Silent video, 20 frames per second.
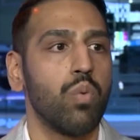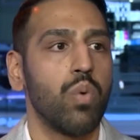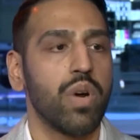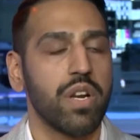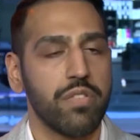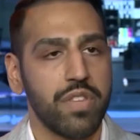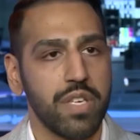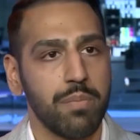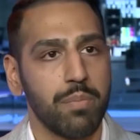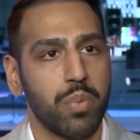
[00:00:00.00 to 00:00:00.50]

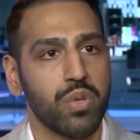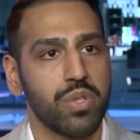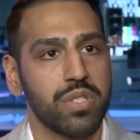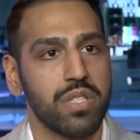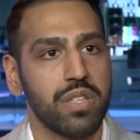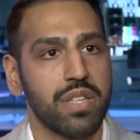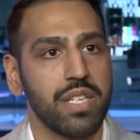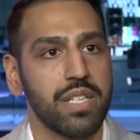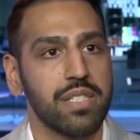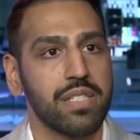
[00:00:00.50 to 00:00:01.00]
One of the
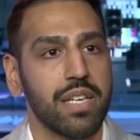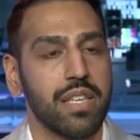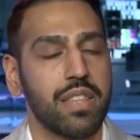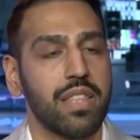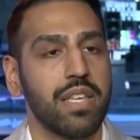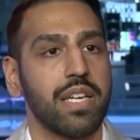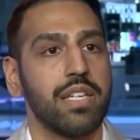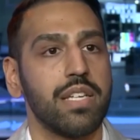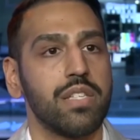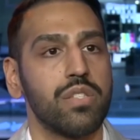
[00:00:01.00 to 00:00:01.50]
important things,
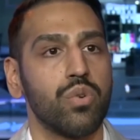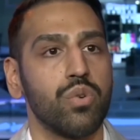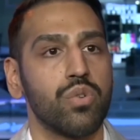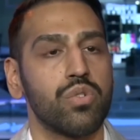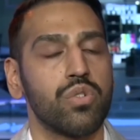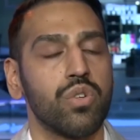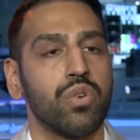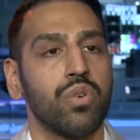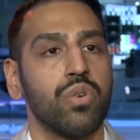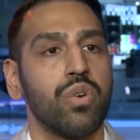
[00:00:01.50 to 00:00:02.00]
I think, is
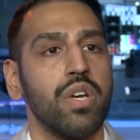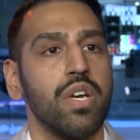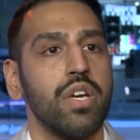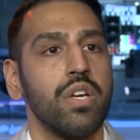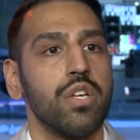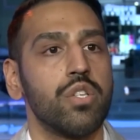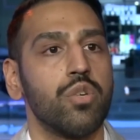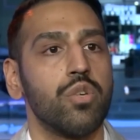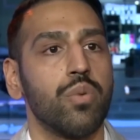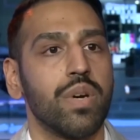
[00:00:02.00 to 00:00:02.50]
also
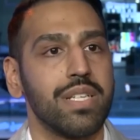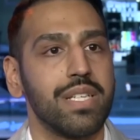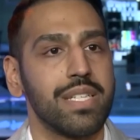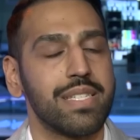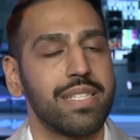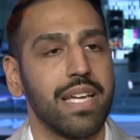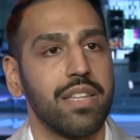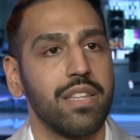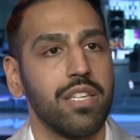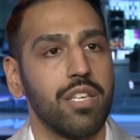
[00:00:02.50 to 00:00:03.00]
to
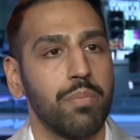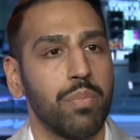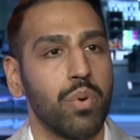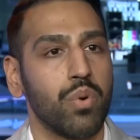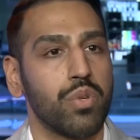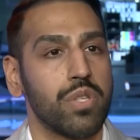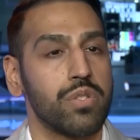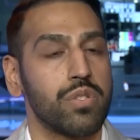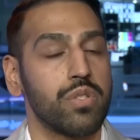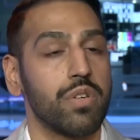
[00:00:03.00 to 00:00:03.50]
understand the
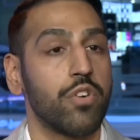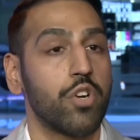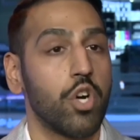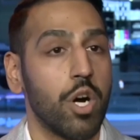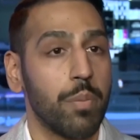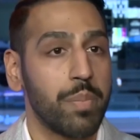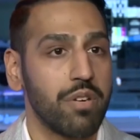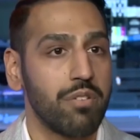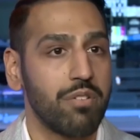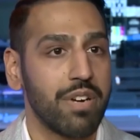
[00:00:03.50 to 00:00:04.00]
importance of
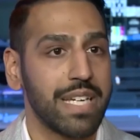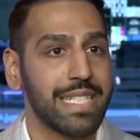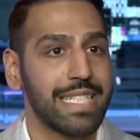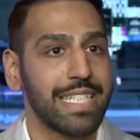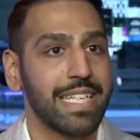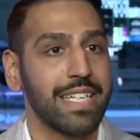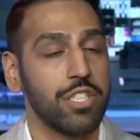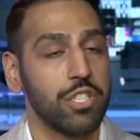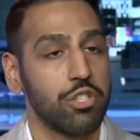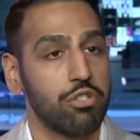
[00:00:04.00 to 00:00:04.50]

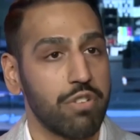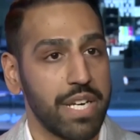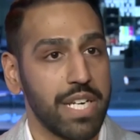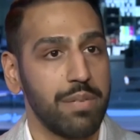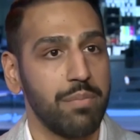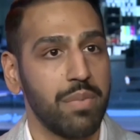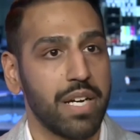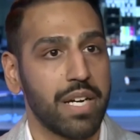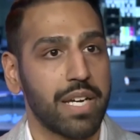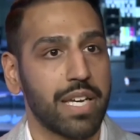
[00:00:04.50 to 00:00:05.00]
copywriting and
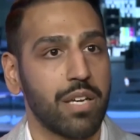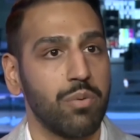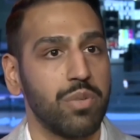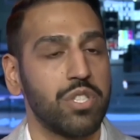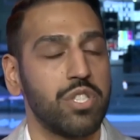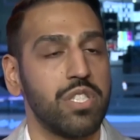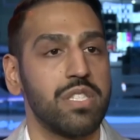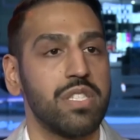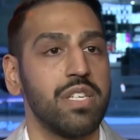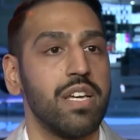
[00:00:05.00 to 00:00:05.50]

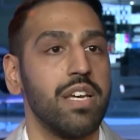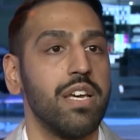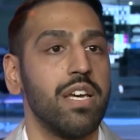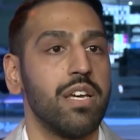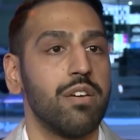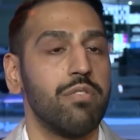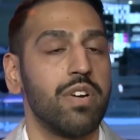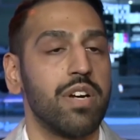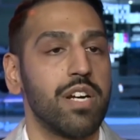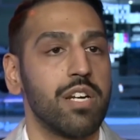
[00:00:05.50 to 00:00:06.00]
trademarking, which is
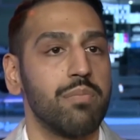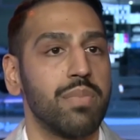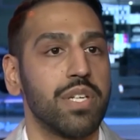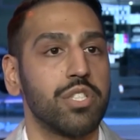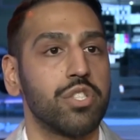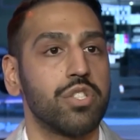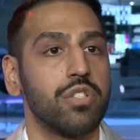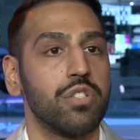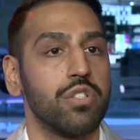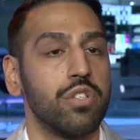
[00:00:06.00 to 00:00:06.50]
very
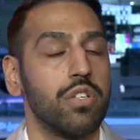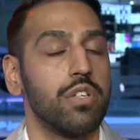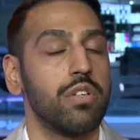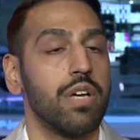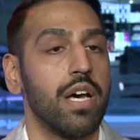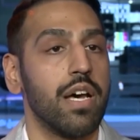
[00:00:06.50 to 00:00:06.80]
much